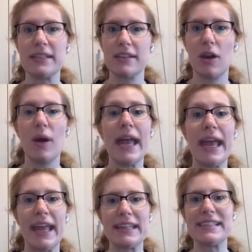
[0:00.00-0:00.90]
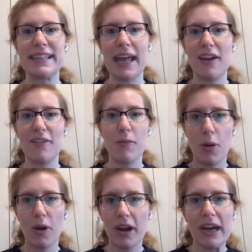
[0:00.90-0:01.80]
So instead of a
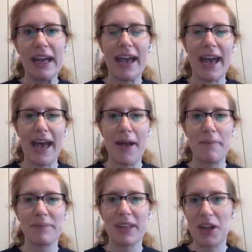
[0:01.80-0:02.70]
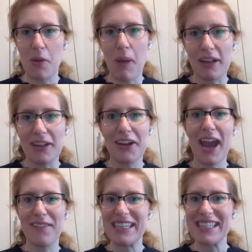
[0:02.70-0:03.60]
poor modeler
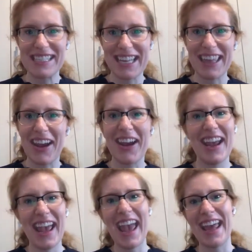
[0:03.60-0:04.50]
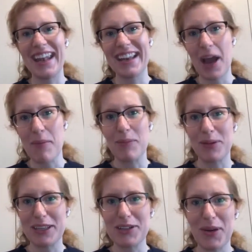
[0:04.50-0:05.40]
having to sit there and come up
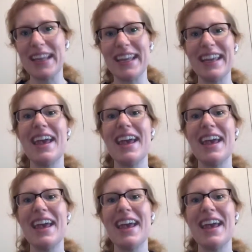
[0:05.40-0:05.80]
with 20